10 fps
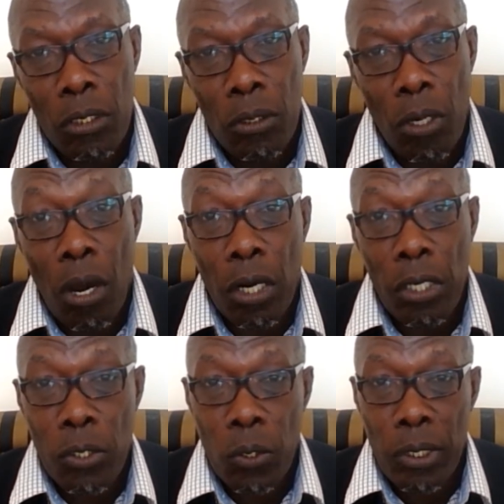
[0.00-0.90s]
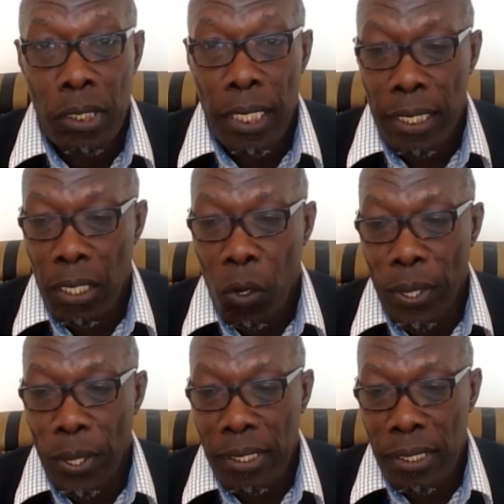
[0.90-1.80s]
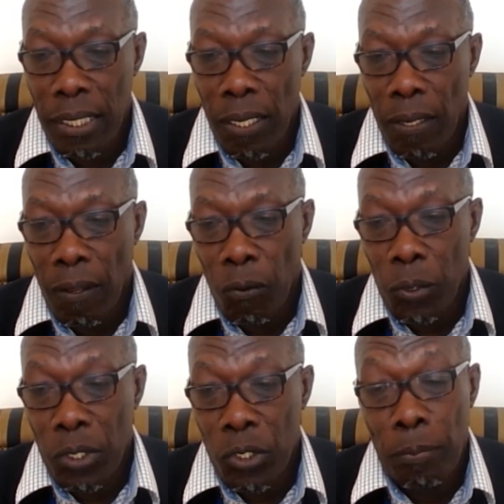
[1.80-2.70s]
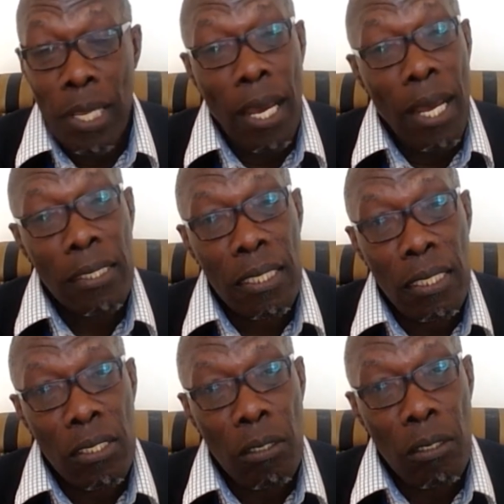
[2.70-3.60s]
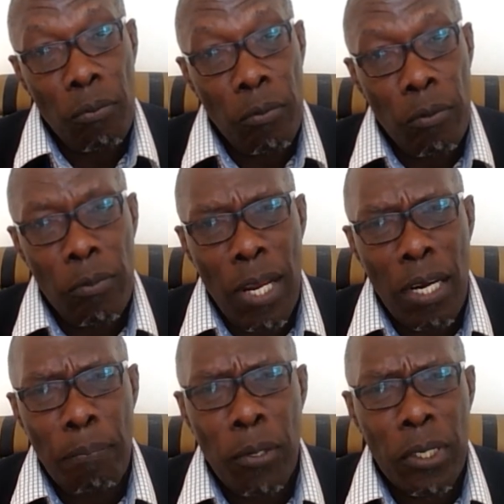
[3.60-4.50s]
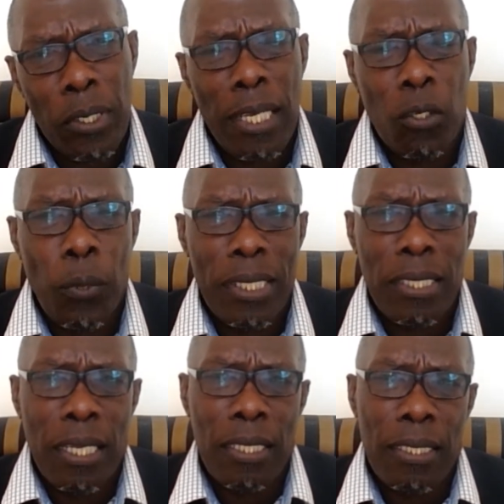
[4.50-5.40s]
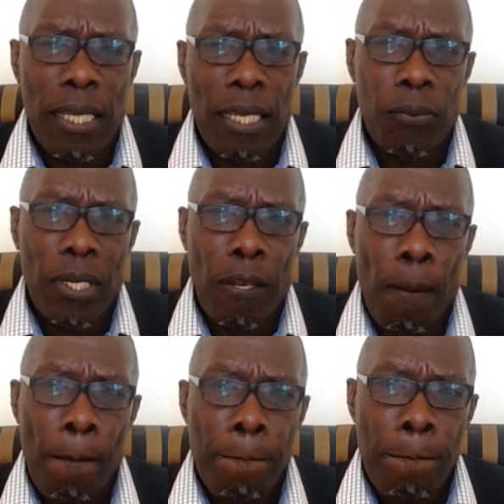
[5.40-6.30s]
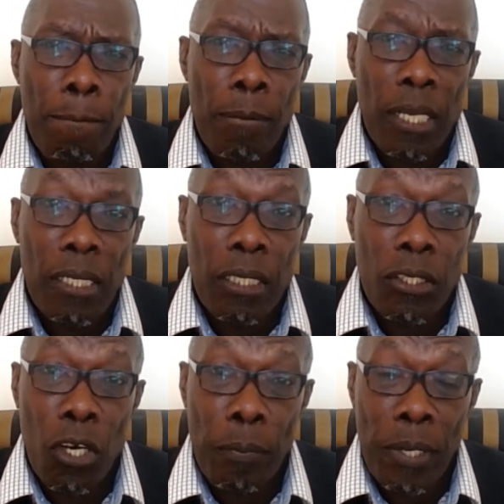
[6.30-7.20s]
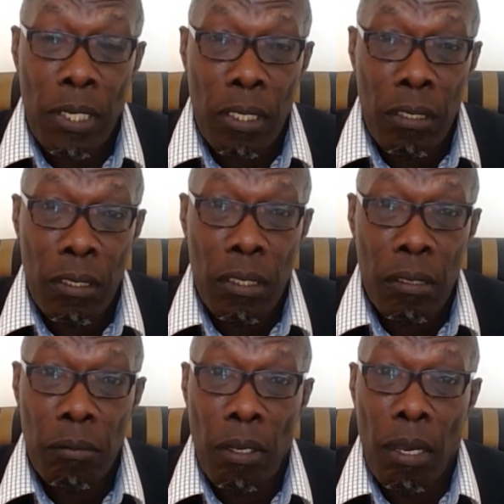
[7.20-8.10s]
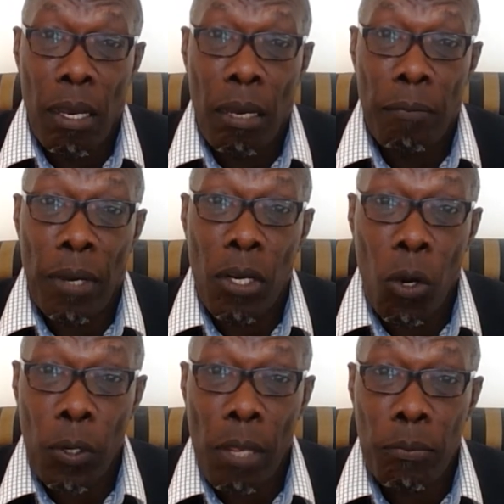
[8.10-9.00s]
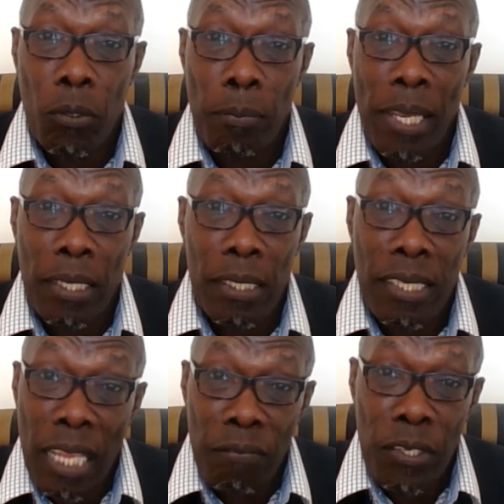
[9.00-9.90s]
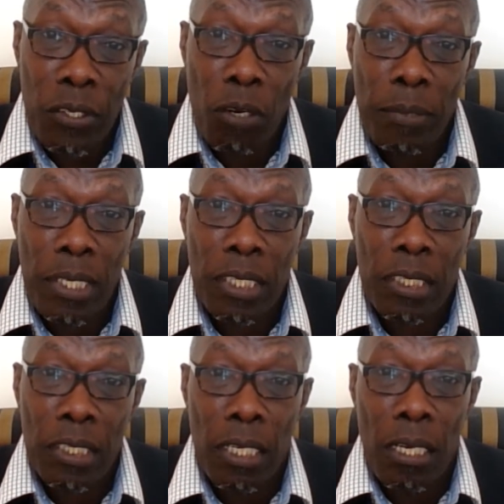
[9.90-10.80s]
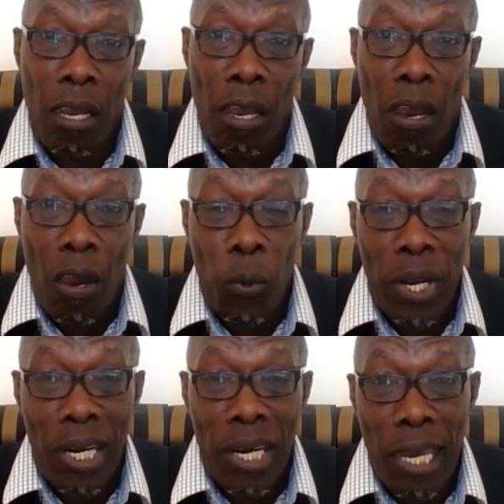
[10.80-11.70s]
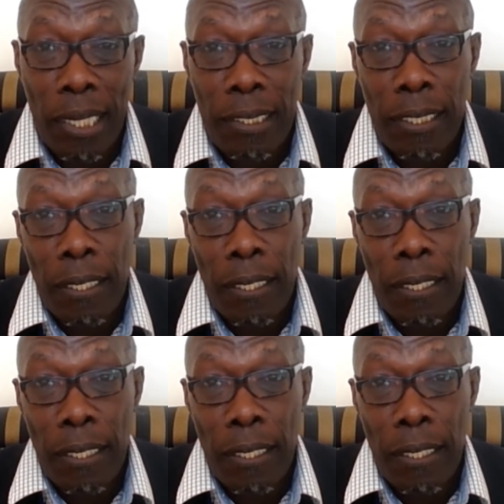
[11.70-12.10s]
to also take the quiz, which will be asking some rather pertinent questions that will determine allow them to make the self-determination whether or not